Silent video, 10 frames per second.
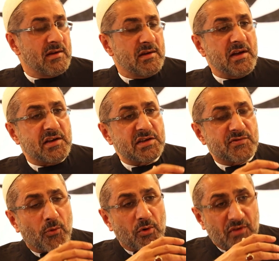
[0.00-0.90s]
It is
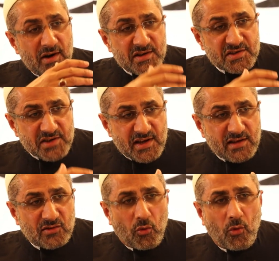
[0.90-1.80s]
for their
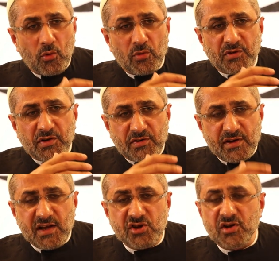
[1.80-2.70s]
sake the whole of the
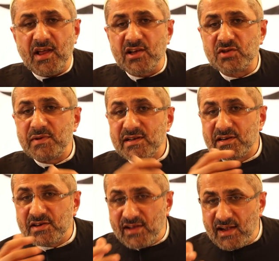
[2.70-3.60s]
creation has been
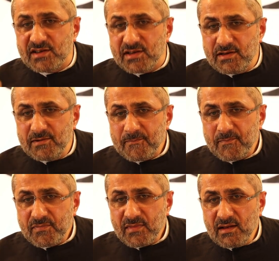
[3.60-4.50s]
created.
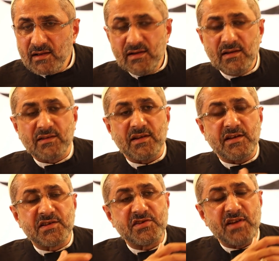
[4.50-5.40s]
The
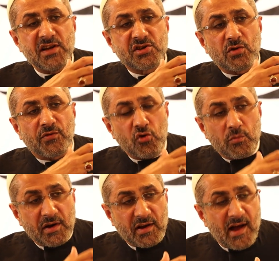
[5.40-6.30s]
initiation of
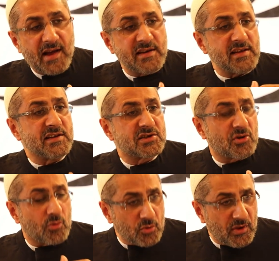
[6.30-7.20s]
humankind is
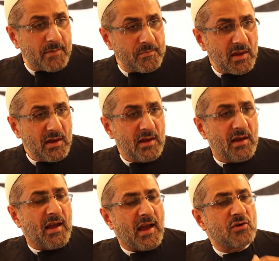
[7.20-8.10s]
through them
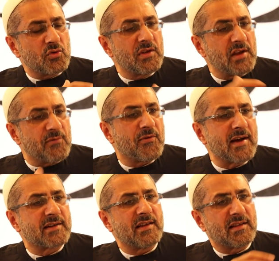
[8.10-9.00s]
and to the
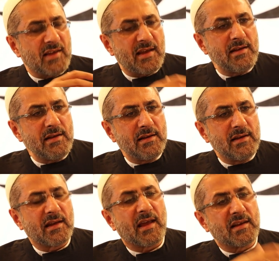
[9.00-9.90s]
effect that they
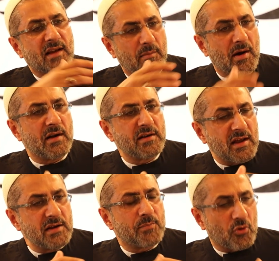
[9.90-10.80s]
can command
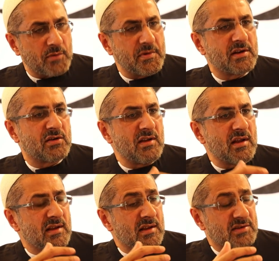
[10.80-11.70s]
and prohibit
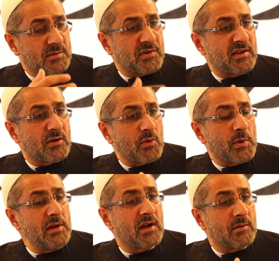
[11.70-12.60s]
something that we
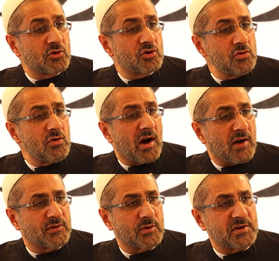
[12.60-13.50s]
will come to
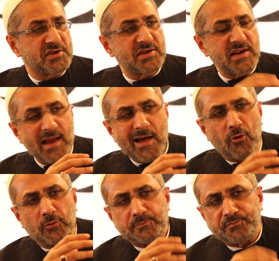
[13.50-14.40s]
afterwards. Now,